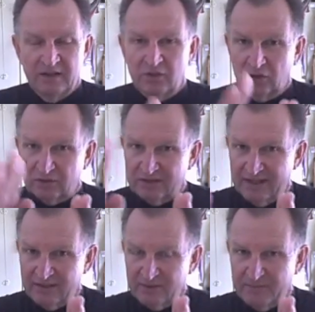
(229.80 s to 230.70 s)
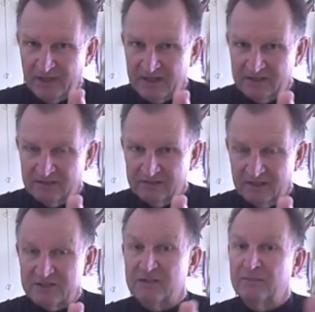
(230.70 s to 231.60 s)
And you look down the pike,
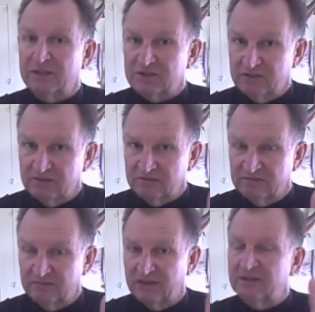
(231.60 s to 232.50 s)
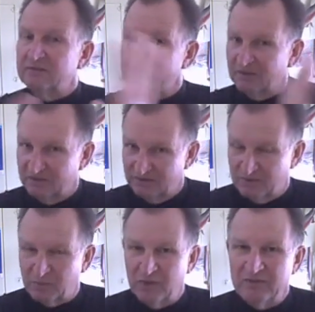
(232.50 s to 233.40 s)
as I mentioned in
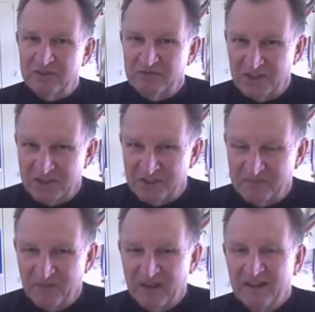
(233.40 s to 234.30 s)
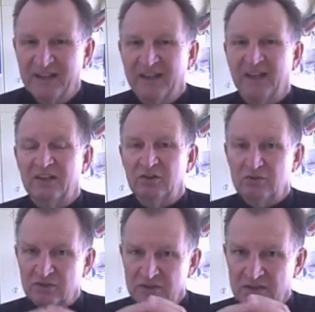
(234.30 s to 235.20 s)
the previous video, and
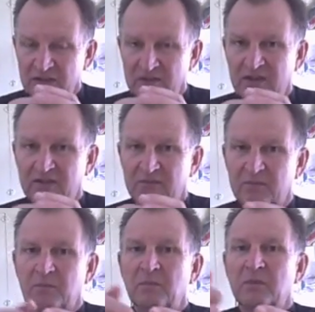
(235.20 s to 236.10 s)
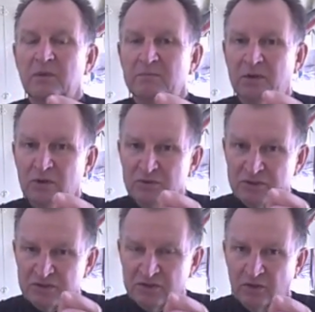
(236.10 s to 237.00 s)
you see that the
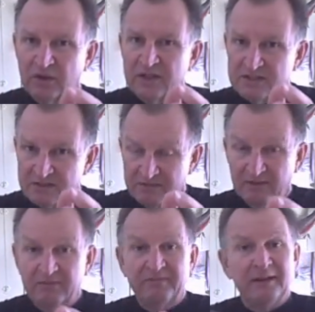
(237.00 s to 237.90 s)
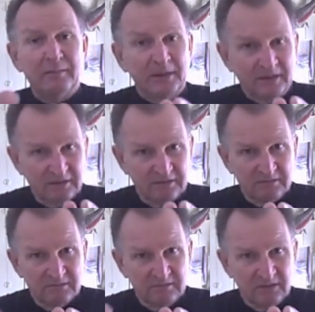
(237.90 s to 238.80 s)
Moses story is the fulfillment
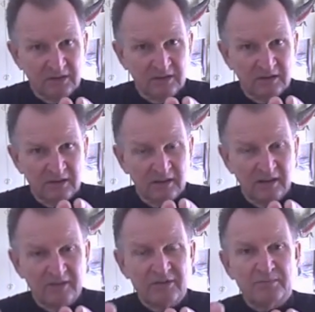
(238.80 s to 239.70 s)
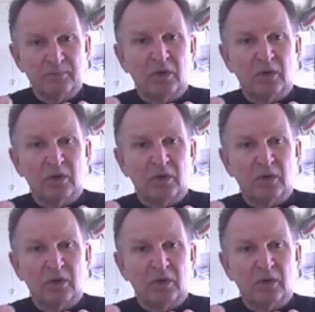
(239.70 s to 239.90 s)
of the